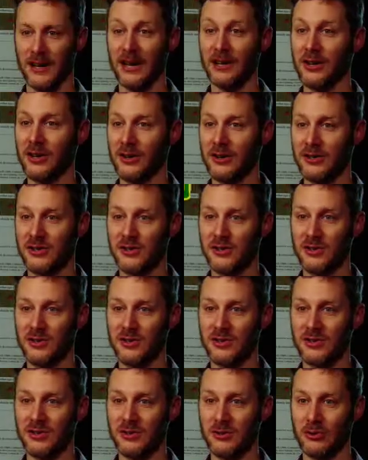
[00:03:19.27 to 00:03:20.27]
I encourage
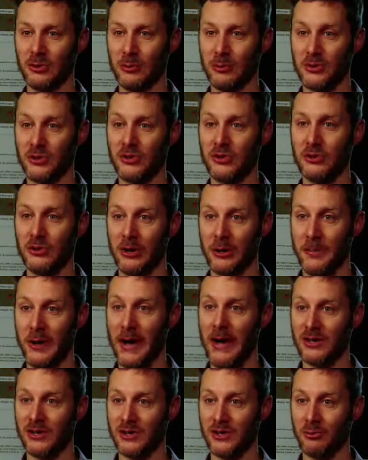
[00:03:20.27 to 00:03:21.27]
students to pursue their
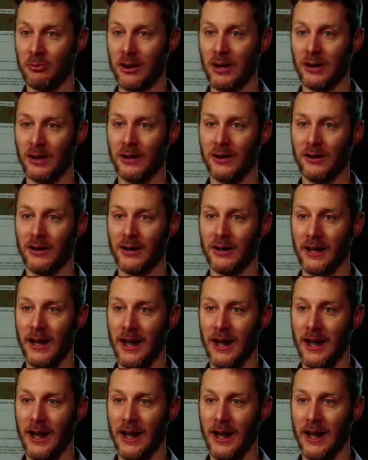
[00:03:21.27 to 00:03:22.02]
passion while here on